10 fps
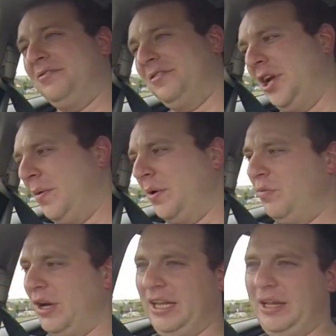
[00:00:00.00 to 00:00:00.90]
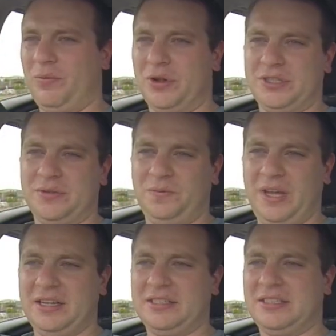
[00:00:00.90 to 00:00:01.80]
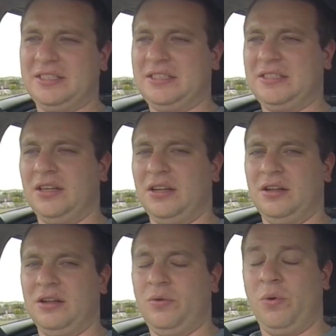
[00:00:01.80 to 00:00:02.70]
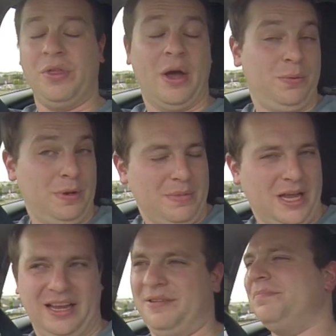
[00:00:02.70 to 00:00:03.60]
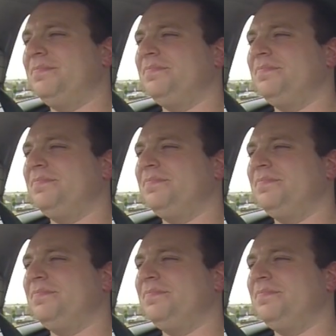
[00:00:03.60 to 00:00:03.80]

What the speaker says: no one really wants to fix? Well, that would be me.